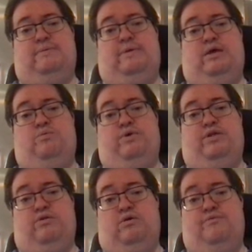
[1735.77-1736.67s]
get
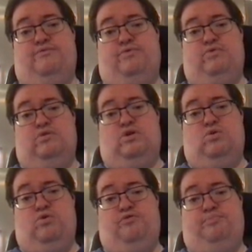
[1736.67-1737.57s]
rid of the
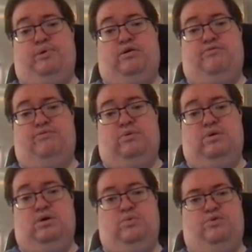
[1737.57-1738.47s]
noise part,
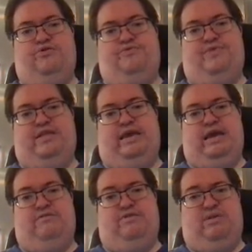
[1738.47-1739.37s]
we're just fitting
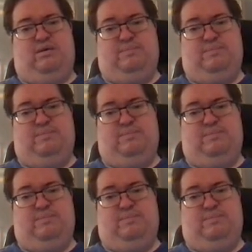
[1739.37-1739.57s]
everything.